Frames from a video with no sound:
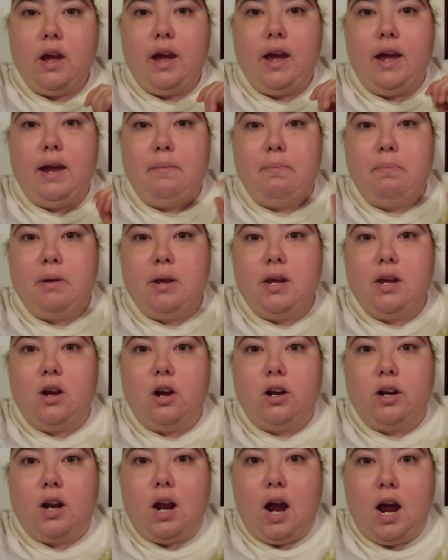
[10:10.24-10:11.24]
And being
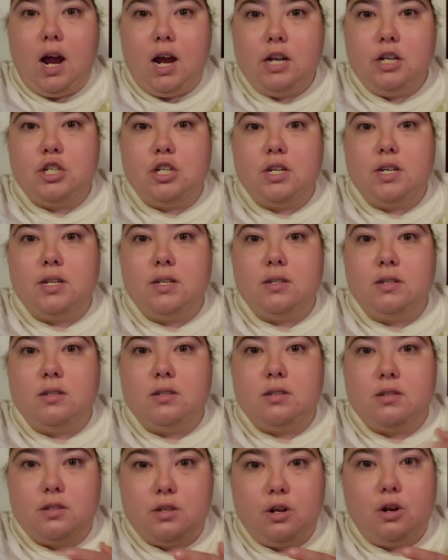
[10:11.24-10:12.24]

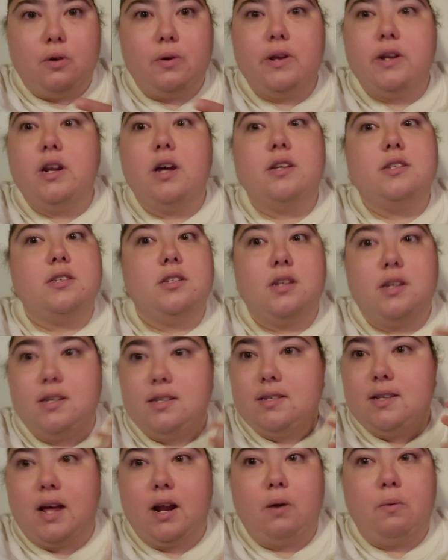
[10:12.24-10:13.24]
unconscious,
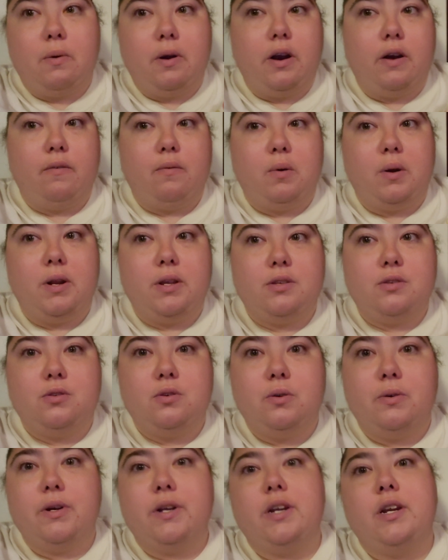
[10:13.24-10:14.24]
he's not aware of what he's
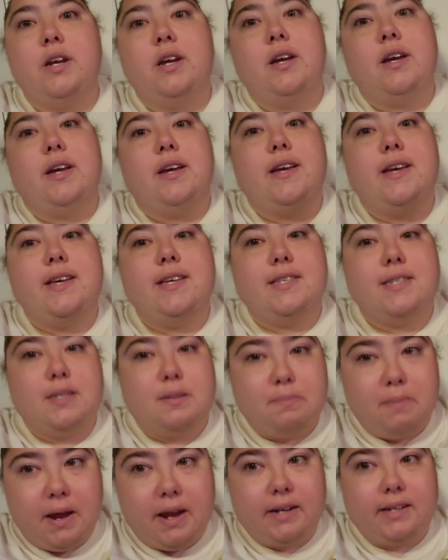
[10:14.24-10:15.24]
doing. He
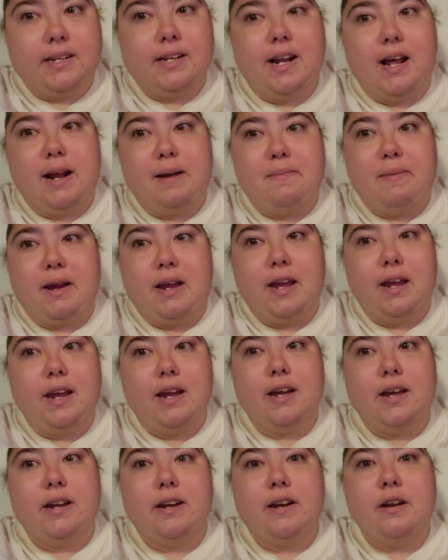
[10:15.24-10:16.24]
smacked it out of my
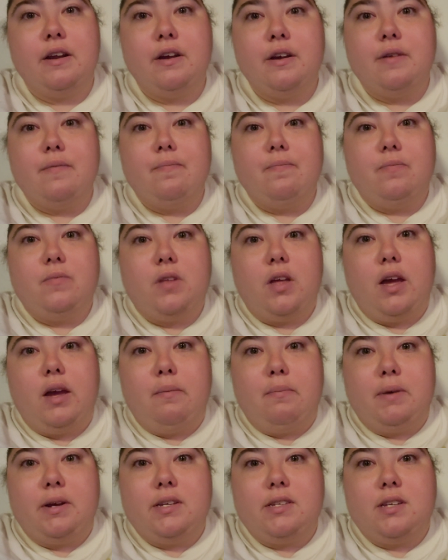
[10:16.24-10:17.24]
hand.
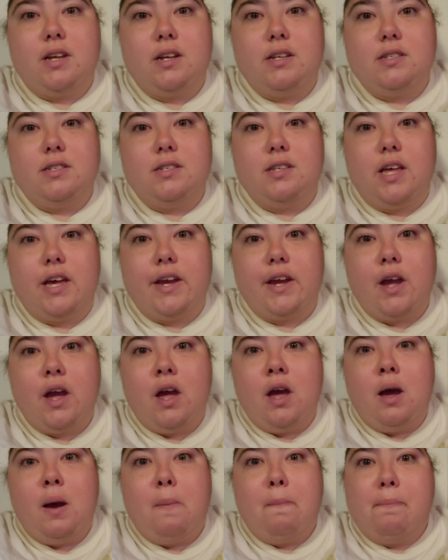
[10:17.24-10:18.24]
And my son's like,
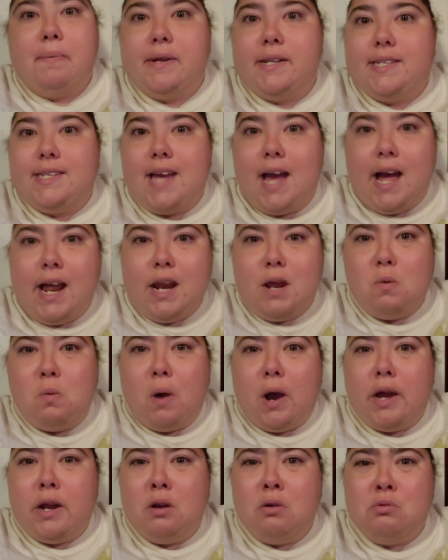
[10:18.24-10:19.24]
but Daddy,
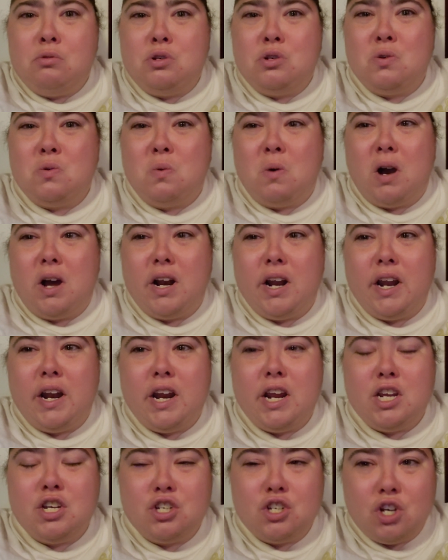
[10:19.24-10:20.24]
why don't you want
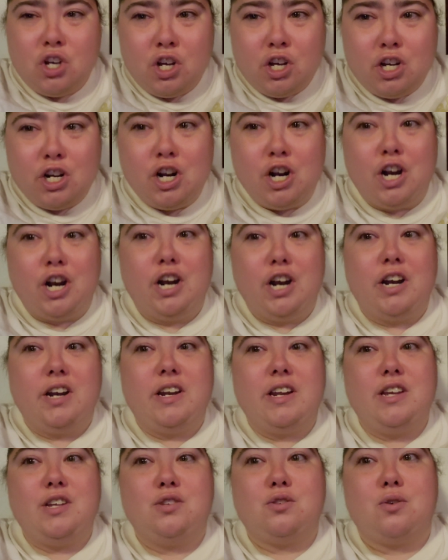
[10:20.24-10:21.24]
any sugar?
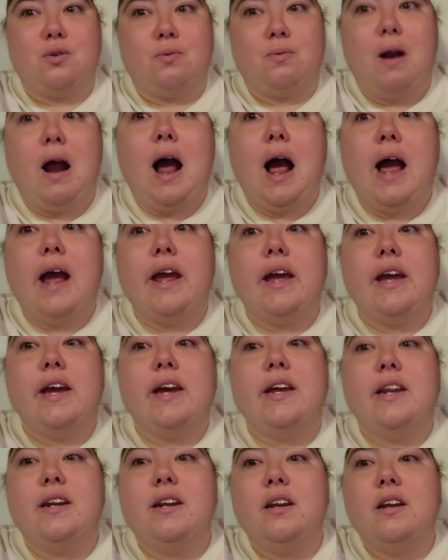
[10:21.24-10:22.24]
And he's
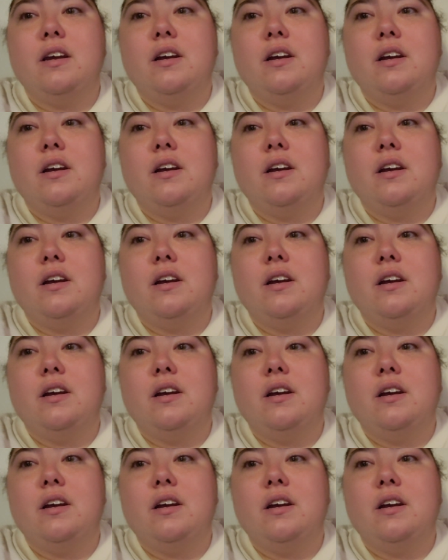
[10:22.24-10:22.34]
crying.